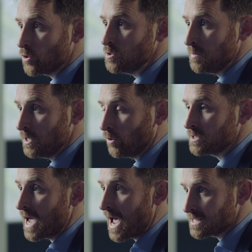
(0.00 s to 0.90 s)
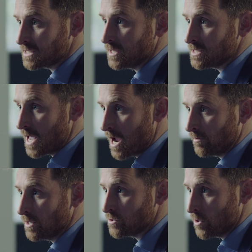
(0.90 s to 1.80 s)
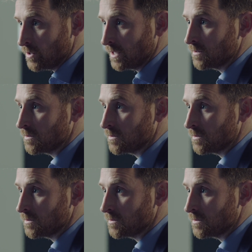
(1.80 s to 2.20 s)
goes beyond hazardous area zoning.